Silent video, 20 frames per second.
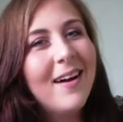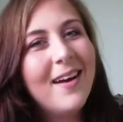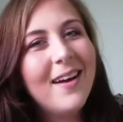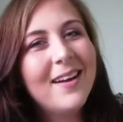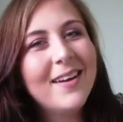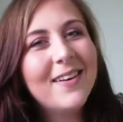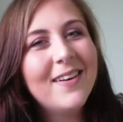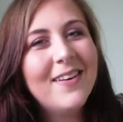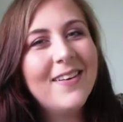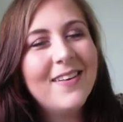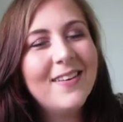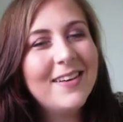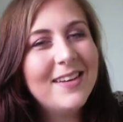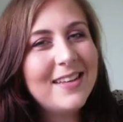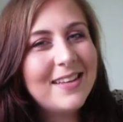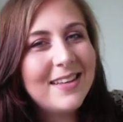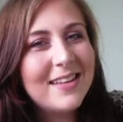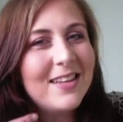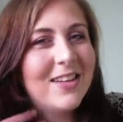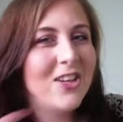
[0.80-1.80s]
Hi
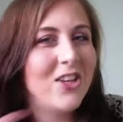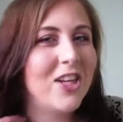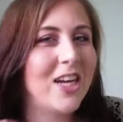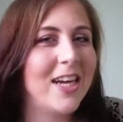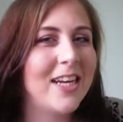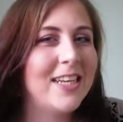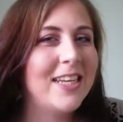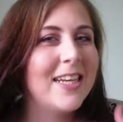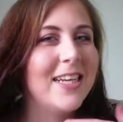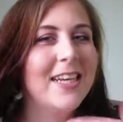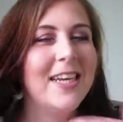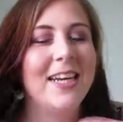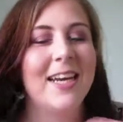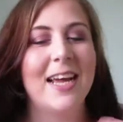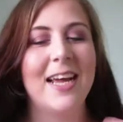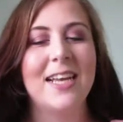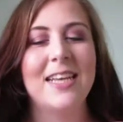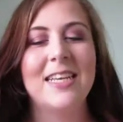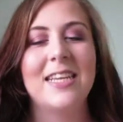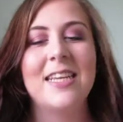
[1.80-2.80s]
guys, it's JD
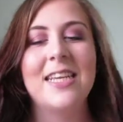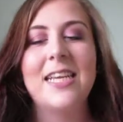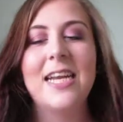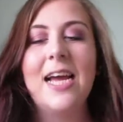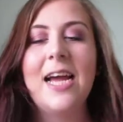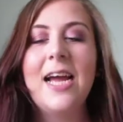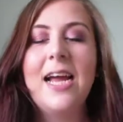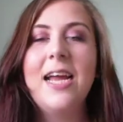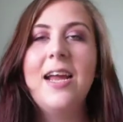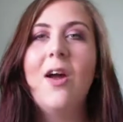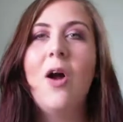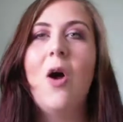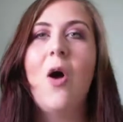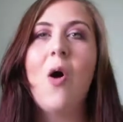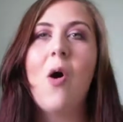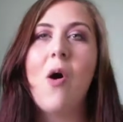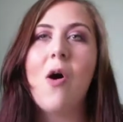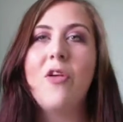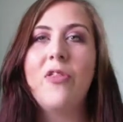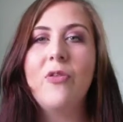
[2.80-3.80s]
and today
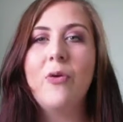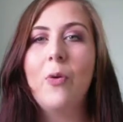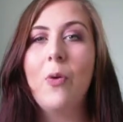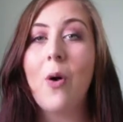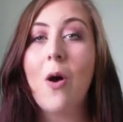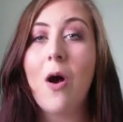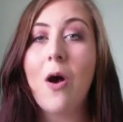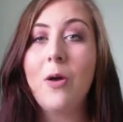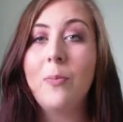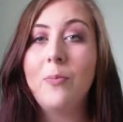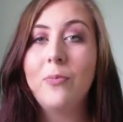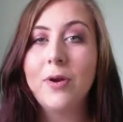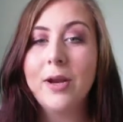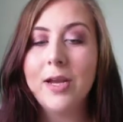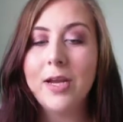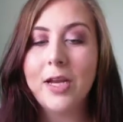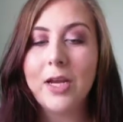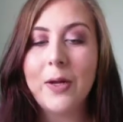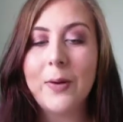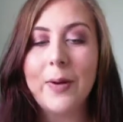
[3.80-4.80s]
I thought I'd
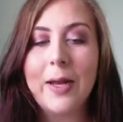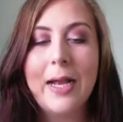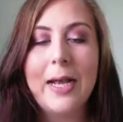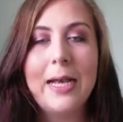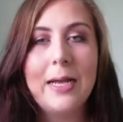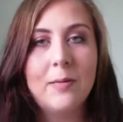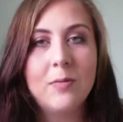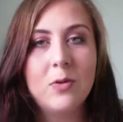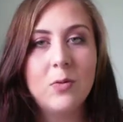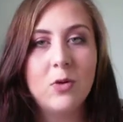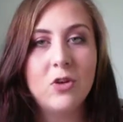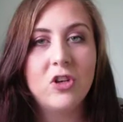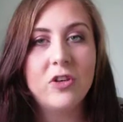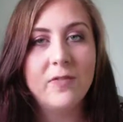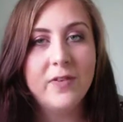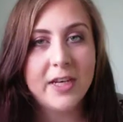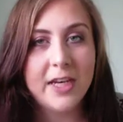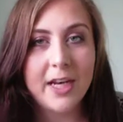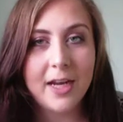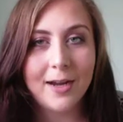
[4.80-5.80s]
bring you a lip swatch
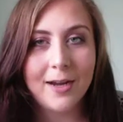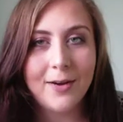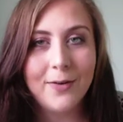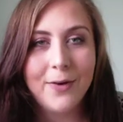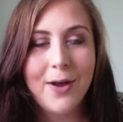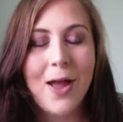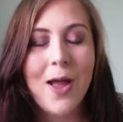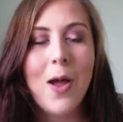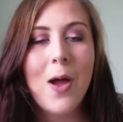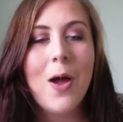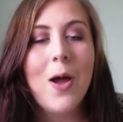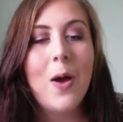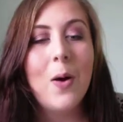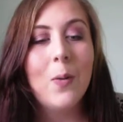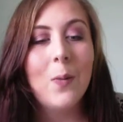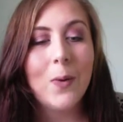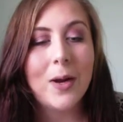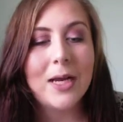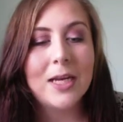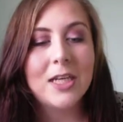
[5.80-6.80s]
video
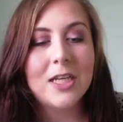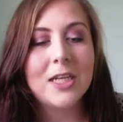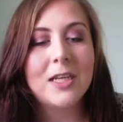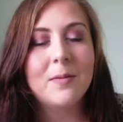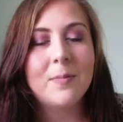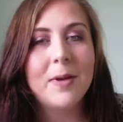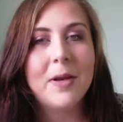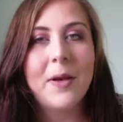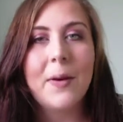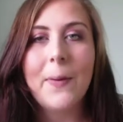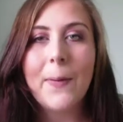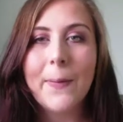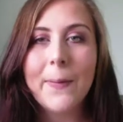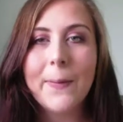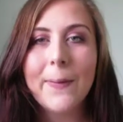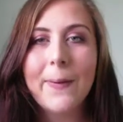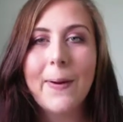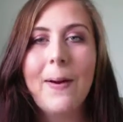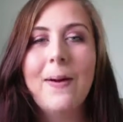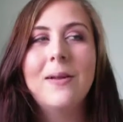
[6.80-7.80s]
which has been
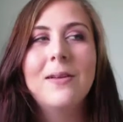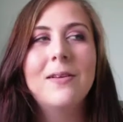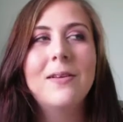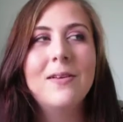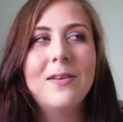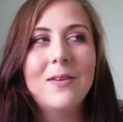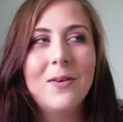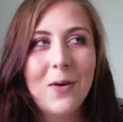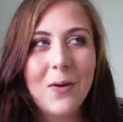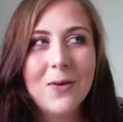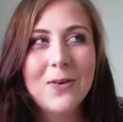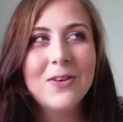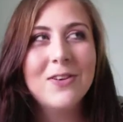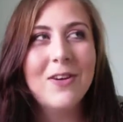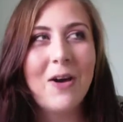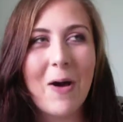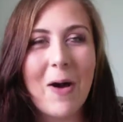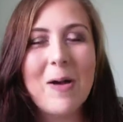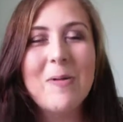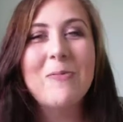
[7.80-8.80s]
a long
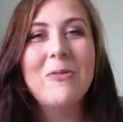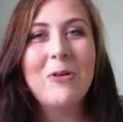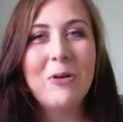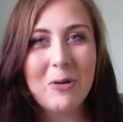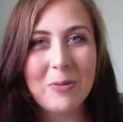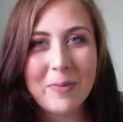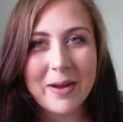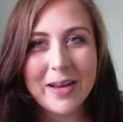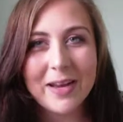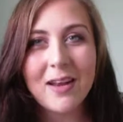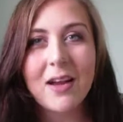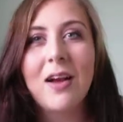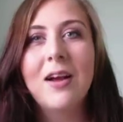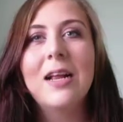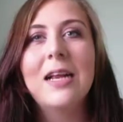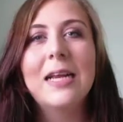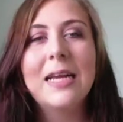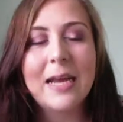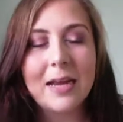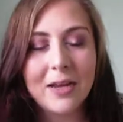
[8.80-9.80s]
time coming.
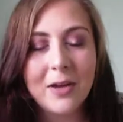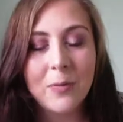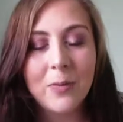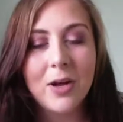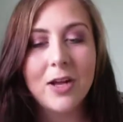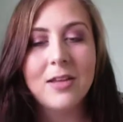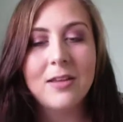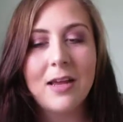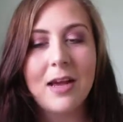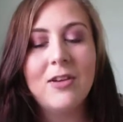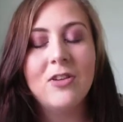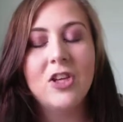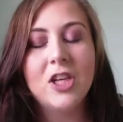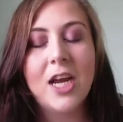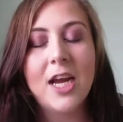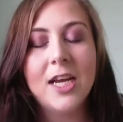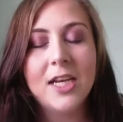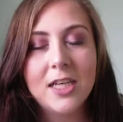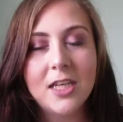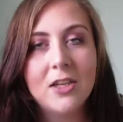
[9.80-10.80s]
Get your words out,
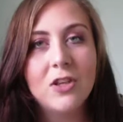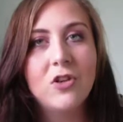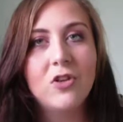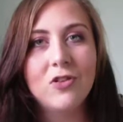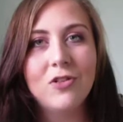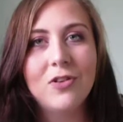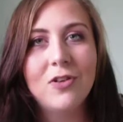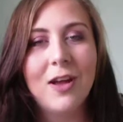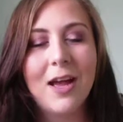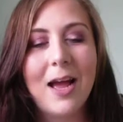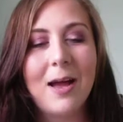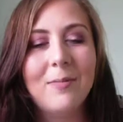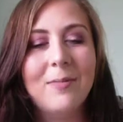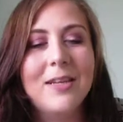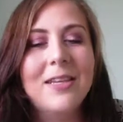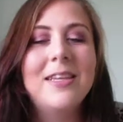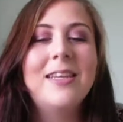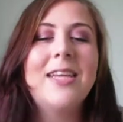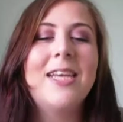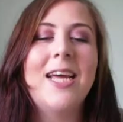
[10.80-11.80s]
Jade, it's just not
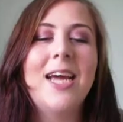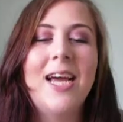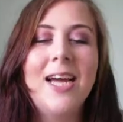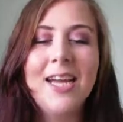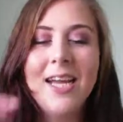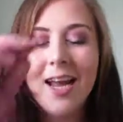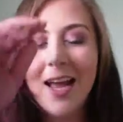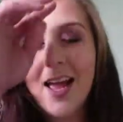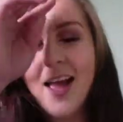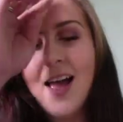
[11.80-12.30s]
happening today.